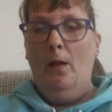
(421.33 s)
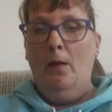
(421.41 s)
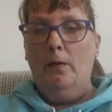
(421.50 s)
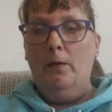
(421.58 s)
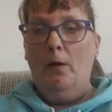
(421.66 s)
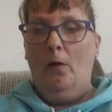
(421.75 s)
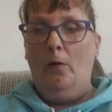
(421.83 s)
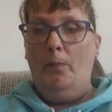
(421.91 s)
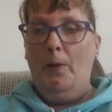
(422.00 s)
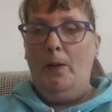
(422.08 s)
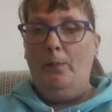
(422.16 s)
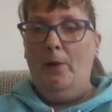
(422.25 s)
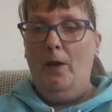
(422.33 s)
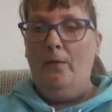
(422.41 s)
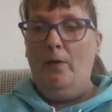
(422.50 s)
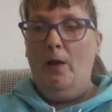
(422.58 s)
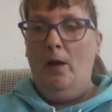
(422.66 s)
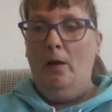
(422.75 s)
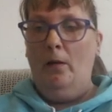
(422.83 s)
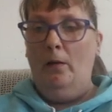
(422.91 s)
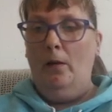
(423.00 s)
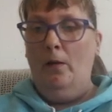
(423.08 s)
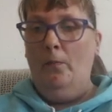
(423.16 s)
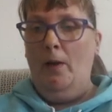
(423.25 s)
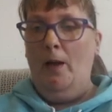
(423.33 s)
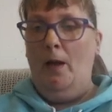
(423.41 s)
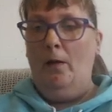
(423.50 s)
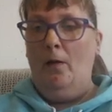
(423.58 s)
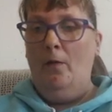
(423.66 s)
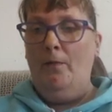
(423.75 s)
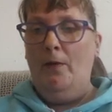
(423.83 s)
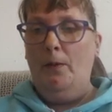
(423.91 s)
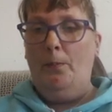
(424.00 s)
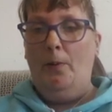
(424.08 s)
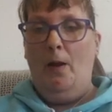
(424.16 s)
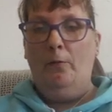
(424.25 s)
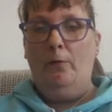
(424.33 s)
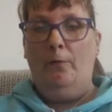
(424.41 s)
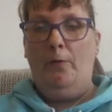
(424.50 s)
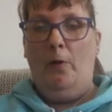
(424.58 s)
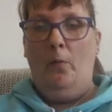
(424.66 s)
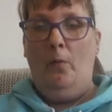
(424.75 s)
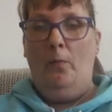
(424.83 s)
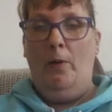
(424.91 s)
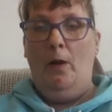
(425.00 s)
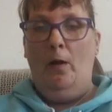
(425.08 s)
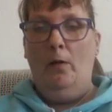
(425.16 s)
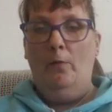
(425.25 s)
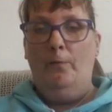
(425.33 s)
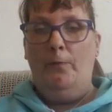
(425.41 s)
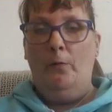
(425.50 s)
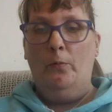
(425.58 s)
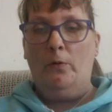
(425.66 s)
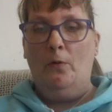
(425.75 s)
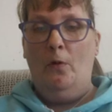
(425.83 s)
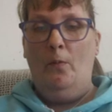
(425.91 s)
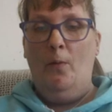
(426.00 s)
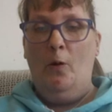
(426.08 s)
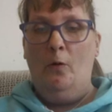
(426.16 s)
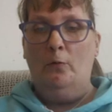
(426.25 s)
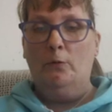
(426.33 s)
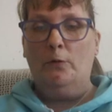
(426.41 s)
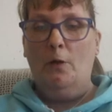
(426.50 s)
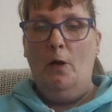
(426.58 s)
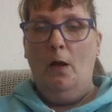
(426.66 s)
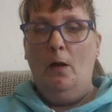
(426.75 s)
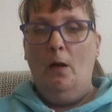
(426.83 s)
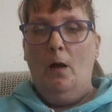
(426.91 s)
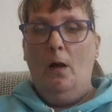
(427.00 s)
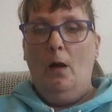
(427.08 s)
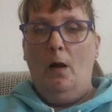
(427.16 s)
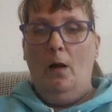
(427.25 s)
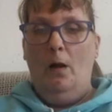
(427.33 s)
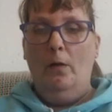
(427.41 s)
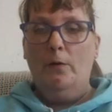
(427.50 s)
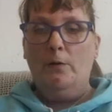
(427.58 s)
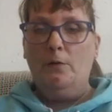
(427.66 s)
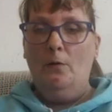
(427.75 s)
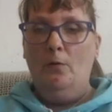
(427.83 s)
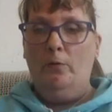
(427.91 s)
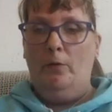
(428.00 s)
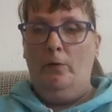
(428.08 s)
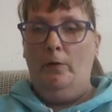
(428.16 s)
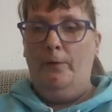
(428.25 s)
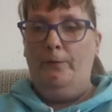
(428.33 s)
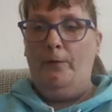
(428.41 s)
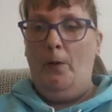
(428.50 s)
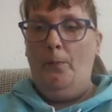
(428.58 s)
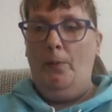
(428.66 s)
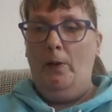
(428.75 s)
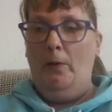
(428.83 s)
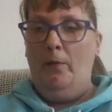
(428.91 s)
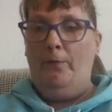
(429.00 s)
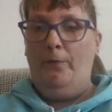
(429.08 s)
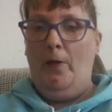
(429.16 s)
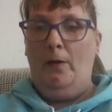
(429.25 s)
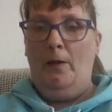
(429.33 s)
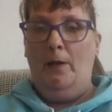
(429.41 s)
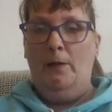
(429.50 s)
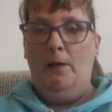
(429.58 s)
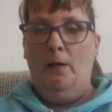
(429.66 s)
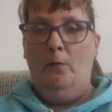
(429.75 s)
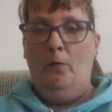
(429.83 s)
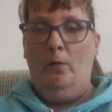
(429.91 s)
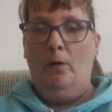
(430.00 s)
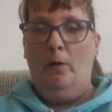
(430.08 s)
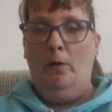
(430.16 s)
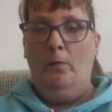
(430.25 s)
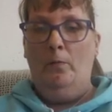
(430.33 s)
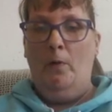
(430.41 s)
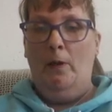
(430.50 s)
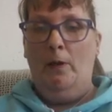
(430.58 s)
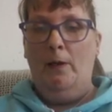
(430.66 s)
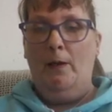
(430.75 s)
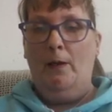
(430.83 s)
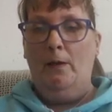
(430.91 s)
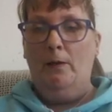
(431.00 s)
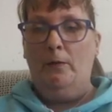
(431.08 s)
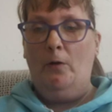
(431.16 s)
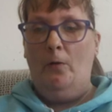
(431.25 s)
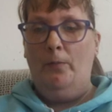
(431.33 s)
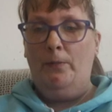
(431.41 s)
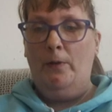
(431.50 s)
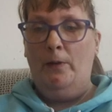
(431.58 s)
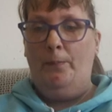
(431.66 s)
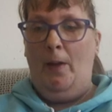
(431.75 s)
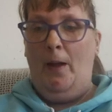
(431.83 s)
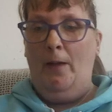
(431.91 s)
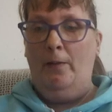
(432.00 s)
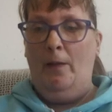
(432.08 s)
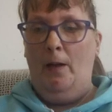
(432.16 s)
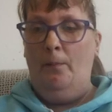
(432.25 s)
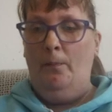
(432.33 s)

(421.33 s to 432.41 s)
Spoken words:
You're a big brave girl, and we are all very proud of you, and we all love you so much. All the children lived happily with their auntie and uncle and were legally adopted by them.